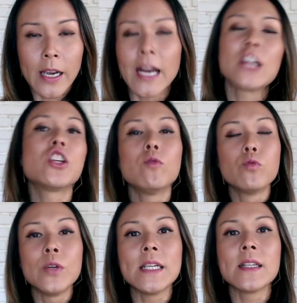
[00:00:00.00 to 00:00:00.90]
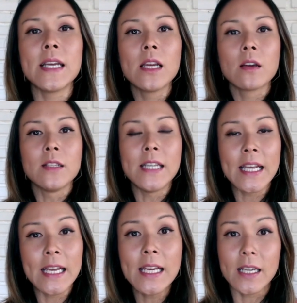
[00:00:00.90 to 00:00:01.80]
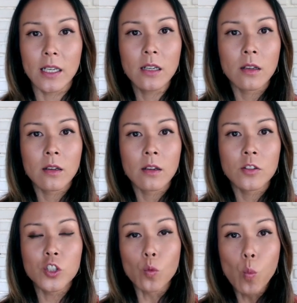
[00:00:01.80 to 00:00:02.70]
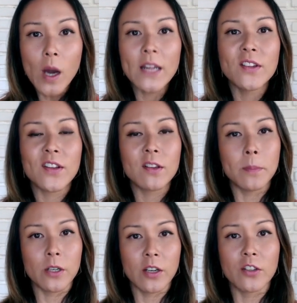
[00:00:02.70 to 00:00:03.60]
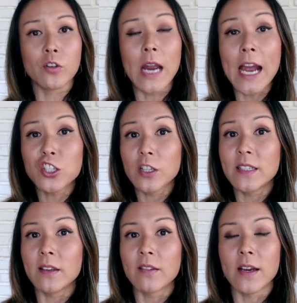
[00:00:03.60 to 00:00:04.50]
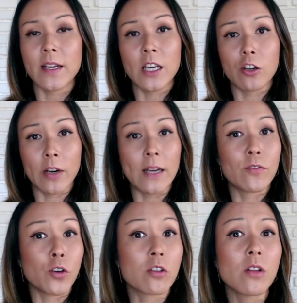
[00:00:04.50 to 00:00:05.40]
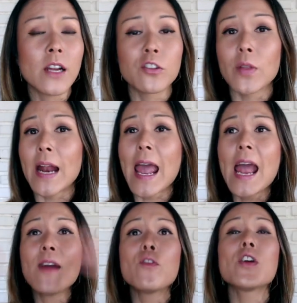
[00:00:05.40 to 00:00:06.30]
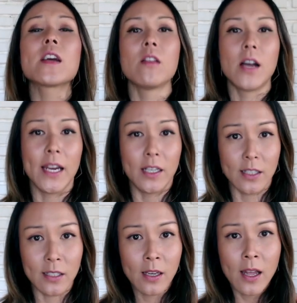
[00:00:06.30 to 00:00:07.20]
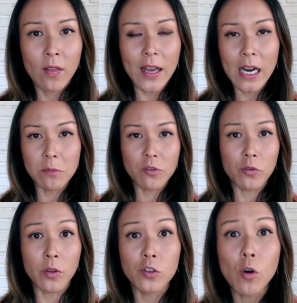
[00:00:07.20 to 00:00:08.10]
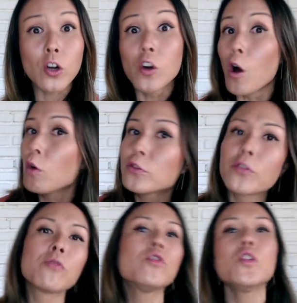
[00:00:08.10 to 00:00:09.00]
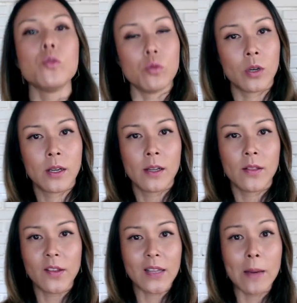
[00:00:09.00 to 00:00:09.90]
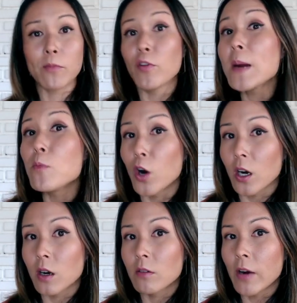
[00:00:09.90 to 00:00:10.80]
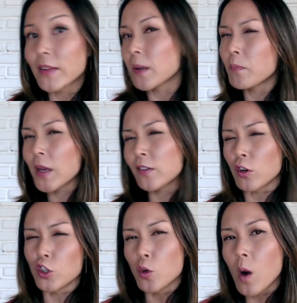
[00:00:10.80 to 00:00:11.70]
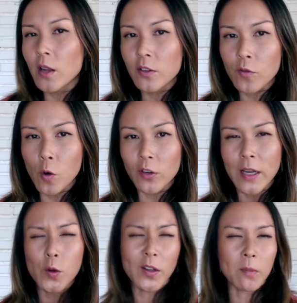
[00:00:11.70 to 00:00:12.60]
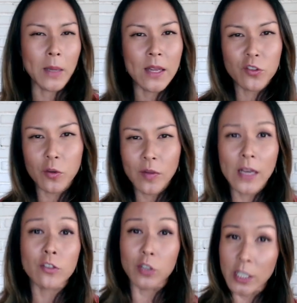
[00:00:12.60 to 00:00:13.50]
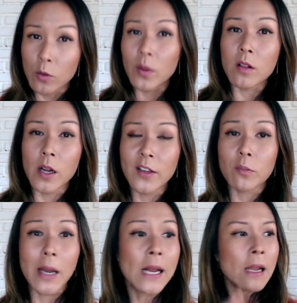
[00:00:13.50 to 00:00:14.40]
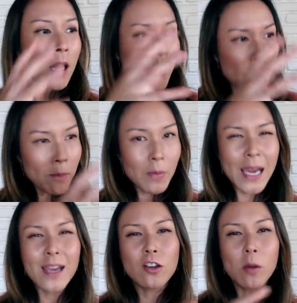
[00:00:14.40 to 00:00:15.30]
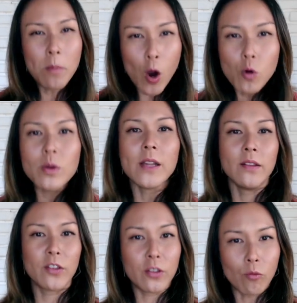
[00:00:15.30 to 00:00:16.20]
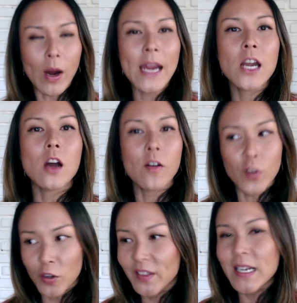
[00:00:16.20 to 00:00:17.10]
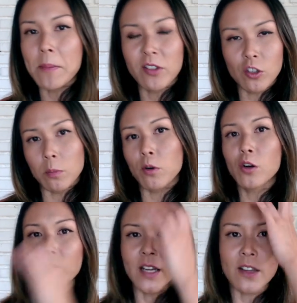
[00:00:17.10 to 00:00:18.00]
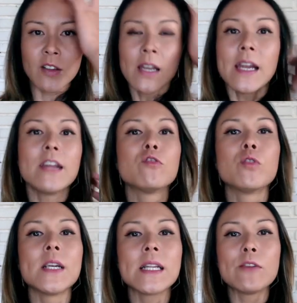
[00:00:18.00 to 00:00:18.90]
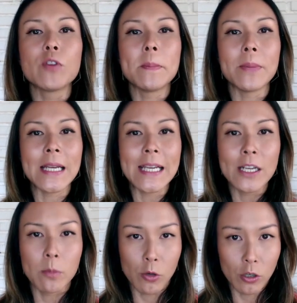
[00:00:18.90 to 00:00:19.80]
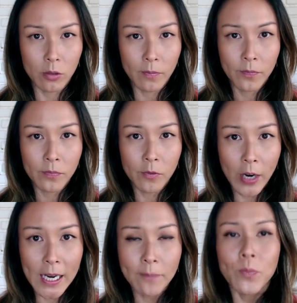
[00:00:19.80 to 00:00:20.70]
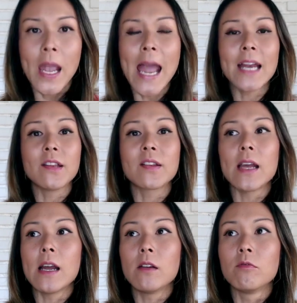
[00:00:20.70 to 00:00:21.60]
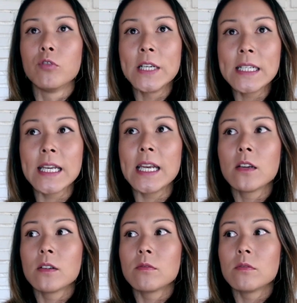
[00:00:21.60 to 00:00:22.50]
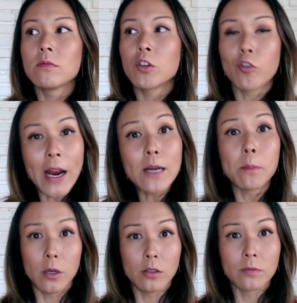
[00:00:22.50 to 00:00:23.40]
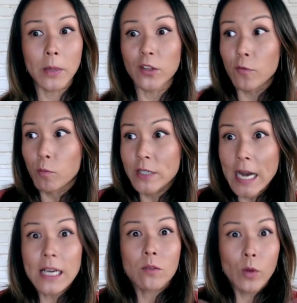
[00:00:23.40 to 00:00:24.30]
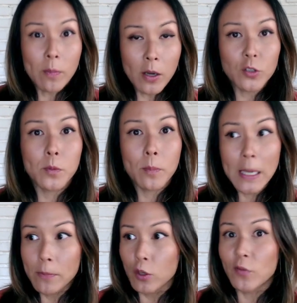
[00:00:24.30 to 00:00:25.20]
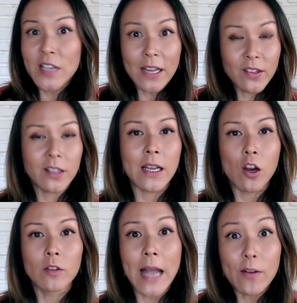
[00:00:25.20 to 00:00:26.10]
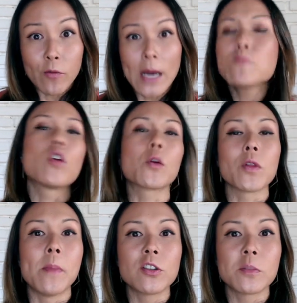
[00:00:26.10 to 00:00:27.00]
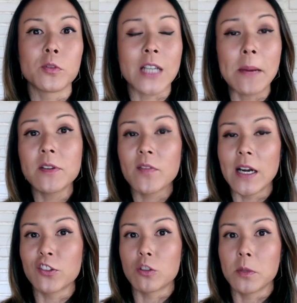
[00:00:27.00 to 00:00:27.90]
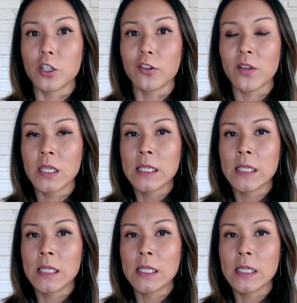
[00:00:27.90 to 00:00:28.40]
actually really dig in to what is the experience you're actually designing and creating for your client so that every client that comes through the door goes through the same framework, right? Some things are nuanced, of course, how you explain certain things or deal with clients, but the main components, right, of your steps and your process is really repeatable, right? And it's really credible because you've done it with multiple people you've tested that that framework with multiple types of customers